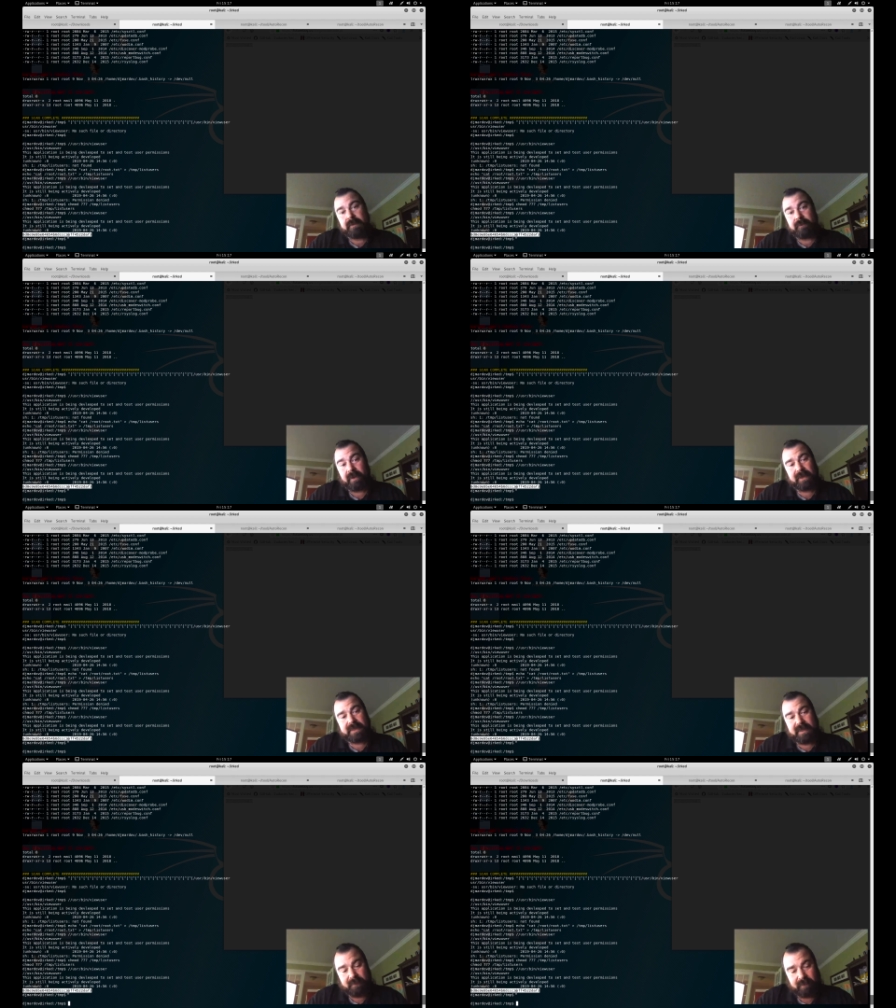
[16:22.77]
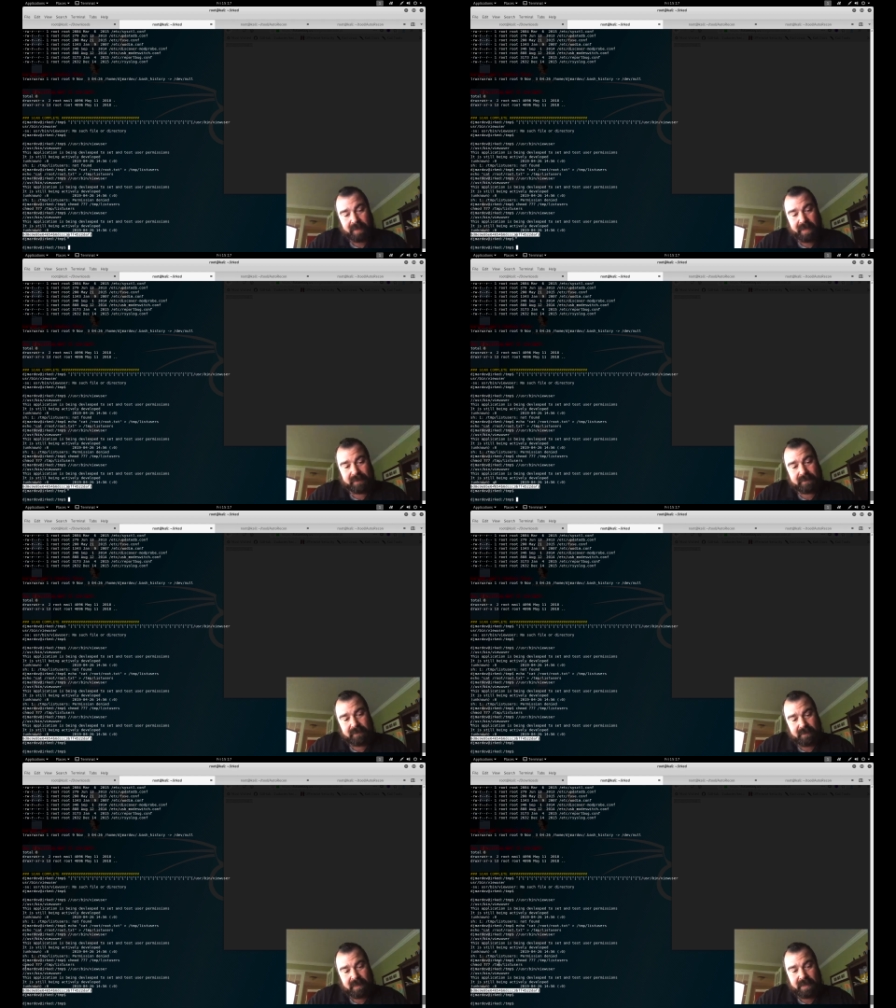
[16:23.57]
Very simple, right?
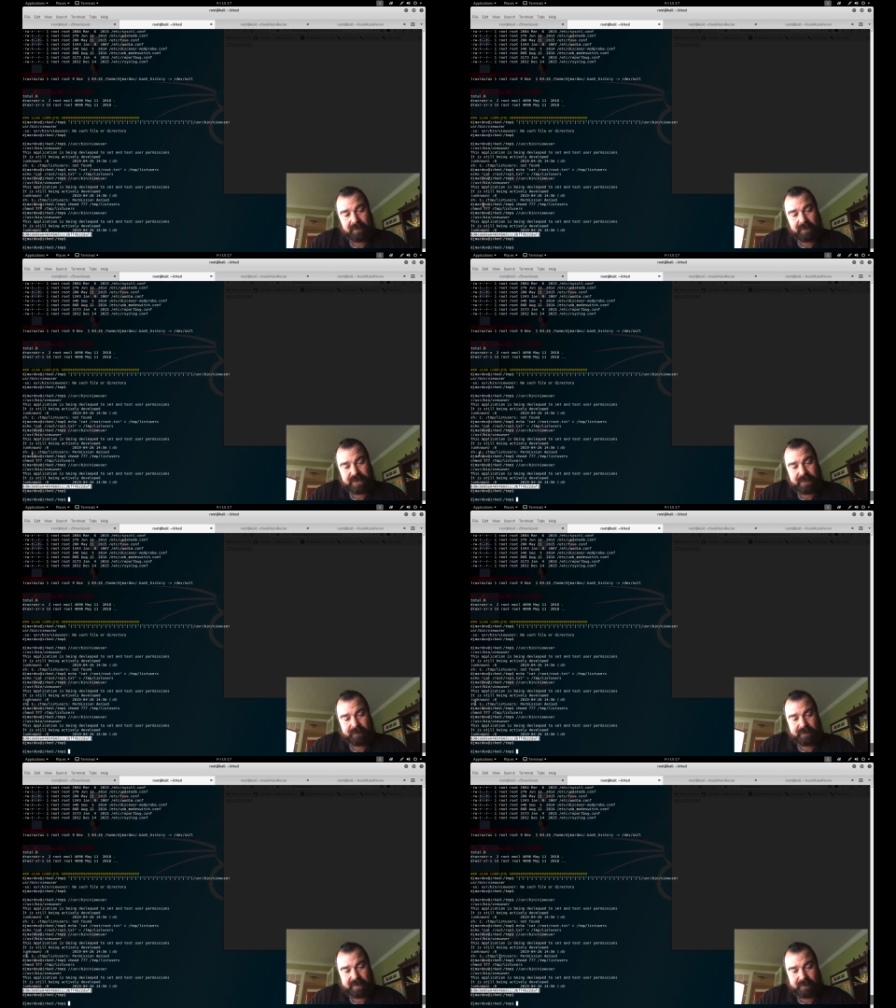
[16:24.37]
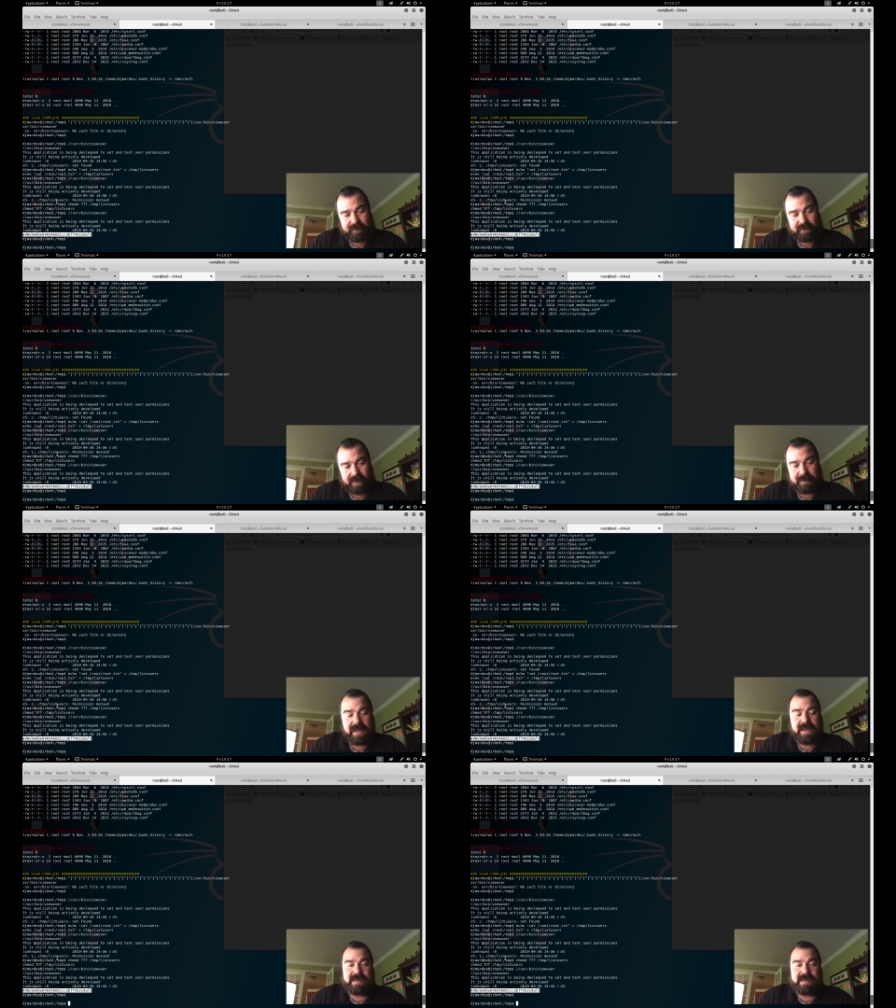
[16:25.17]
Very simple script.